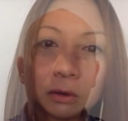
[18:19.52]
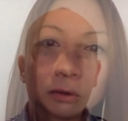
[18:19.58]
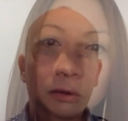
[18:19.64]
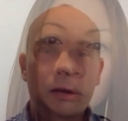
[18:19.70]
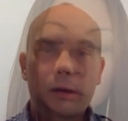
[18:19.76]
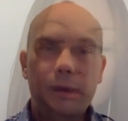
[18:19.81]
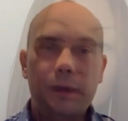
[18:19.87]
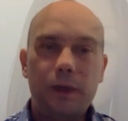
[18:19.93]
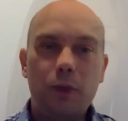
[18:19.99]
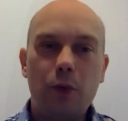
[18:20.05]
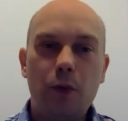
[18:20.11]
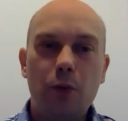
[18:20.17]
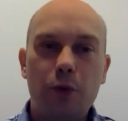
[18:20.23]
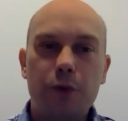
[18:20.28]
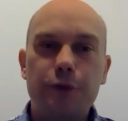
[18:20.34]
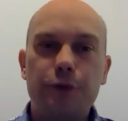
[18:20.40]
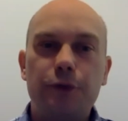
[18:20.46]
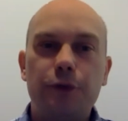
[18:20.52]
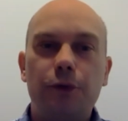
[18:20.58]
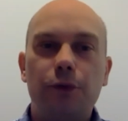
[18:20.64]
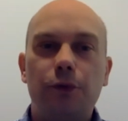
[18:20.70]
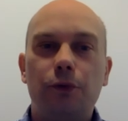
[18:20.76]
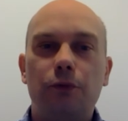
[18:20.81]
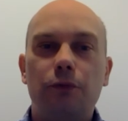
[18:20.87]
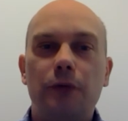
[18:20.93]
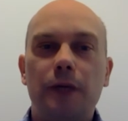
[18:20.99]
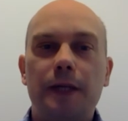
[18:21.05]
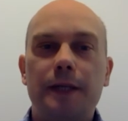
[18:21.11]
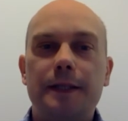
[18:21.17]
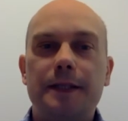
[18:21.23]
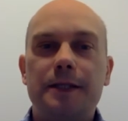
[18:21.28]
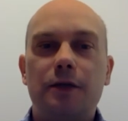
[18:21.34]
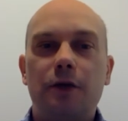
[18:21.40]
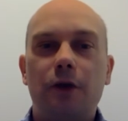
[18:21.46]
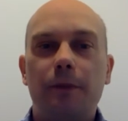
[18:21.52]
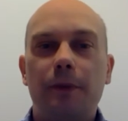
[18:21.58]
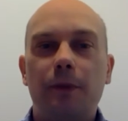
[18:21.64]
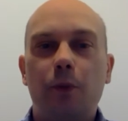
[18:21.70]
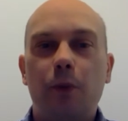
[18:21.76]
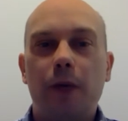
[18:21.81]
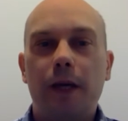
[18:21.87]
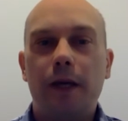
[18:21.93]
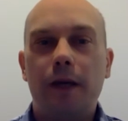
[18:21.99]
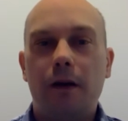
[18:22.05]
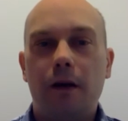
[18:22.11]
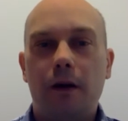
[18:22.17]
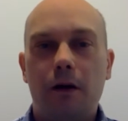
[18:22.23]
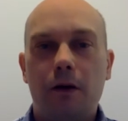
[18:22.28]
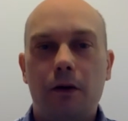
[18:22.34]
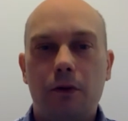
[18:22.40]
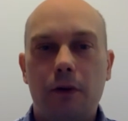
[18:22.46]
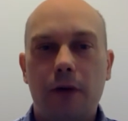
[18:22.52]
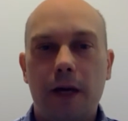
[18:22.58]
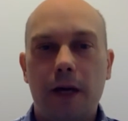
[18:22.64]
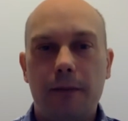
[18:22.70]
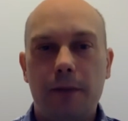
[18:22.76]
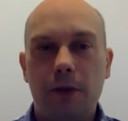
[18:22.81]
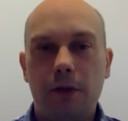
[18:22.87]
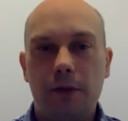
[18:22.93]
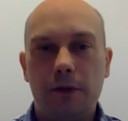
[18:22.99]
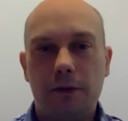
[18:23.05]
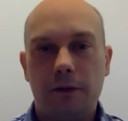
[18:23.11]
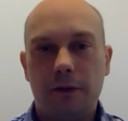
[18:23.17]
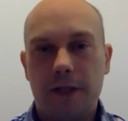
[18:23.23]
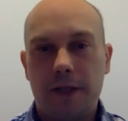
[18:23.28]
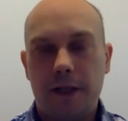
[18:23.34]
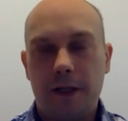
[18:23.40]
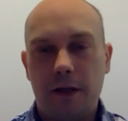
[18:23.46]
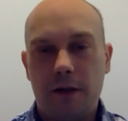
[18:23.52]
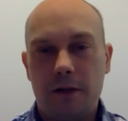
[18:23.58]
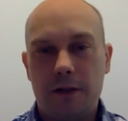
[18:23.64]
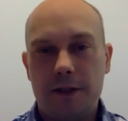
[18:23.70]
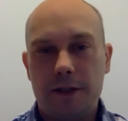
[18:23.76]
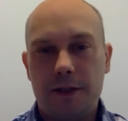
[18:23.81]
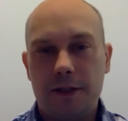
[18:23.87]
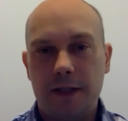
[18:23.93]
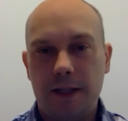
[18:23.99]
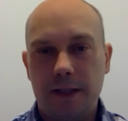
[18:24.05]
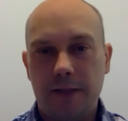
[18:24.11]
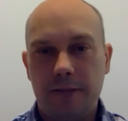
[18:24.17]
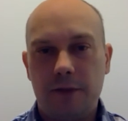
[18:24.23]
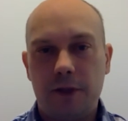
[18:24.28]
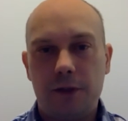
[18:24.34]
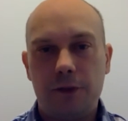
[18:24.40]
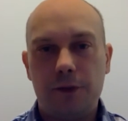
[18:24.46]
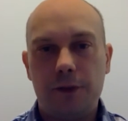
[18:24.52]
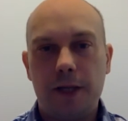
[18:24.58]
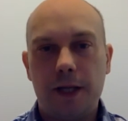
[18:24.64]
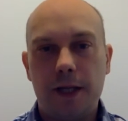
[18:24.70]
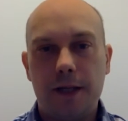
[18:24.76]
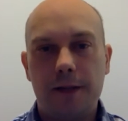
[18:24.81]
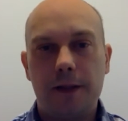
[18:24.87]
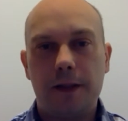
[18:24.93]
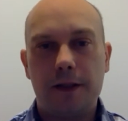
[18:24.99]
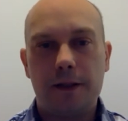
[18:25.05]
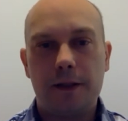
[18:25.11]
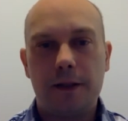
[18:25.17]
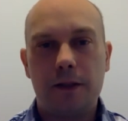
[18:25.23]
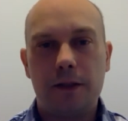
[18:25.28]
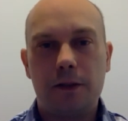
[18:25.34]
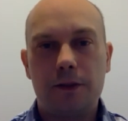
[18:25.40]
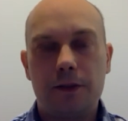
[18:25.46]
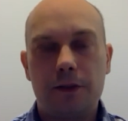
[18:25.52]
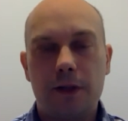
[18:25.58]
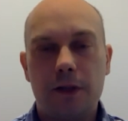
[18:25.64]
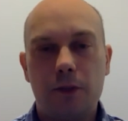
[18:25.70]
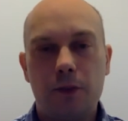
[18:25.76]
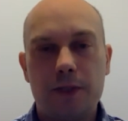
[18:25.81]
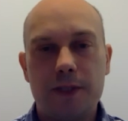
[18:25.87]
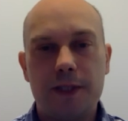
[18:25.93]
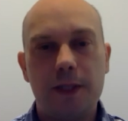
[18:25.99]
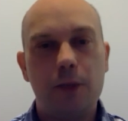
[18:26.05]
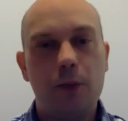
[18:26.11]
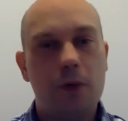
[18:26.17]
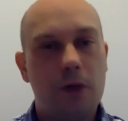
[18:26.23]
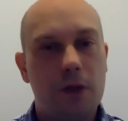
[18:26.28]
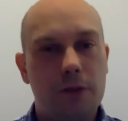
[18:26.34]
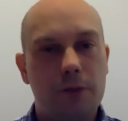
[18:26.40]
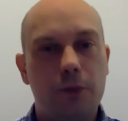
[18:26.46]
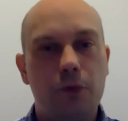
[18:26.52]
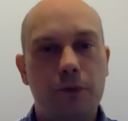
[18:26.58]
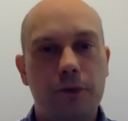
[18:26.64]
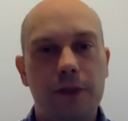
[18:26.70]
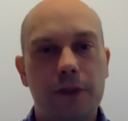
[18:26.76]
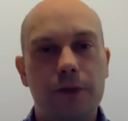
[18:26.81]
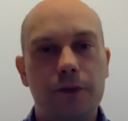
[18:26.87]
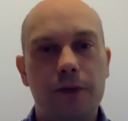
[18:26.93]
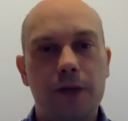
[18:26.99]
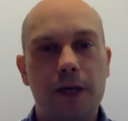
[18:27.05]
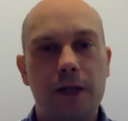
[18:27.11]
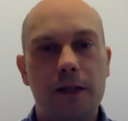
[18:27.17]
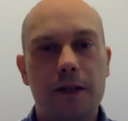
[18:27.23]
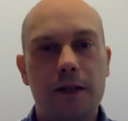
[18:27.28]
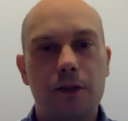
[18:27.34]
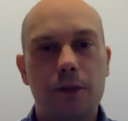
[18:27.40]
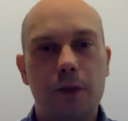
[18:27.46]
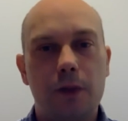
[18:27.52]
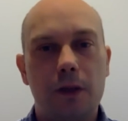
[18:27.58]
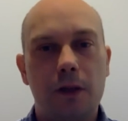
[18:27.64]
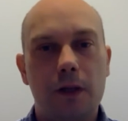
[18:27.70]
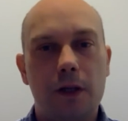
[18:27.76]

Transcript: I think we want to really disrupt the way how ambulatory care is delivered today. And we see world moving to that as well.